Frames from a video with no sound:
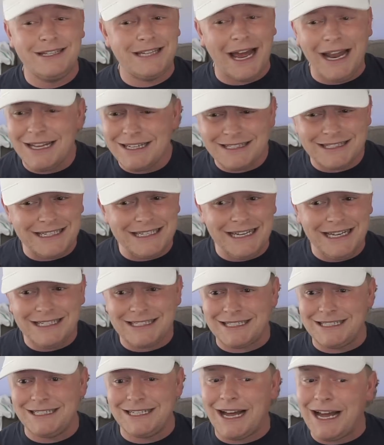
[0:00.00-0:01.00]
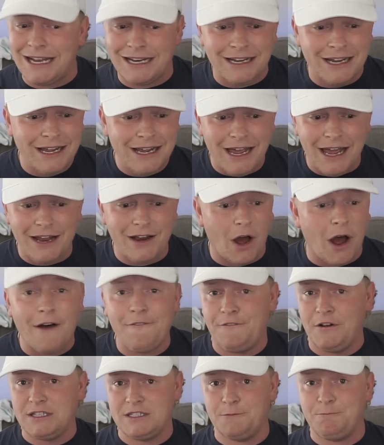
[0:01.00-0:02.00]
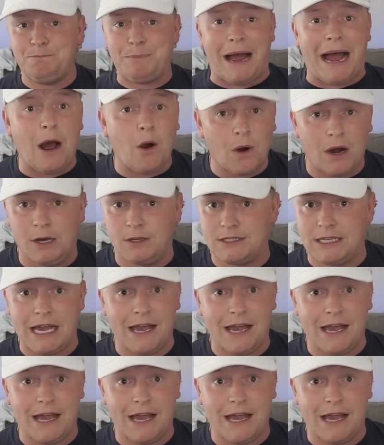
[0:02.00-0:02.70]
Tennessee is not an offensive powerhouse.